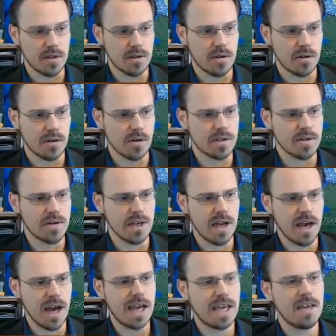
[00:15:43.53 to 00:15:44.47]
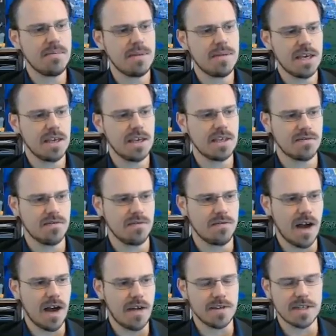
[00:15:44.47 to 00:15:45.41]
Oh, no, sorry, 9. I keep thinking he's
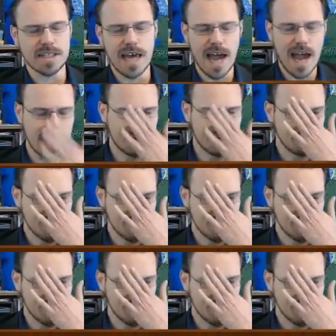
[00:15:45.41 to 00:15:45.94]
5 attack.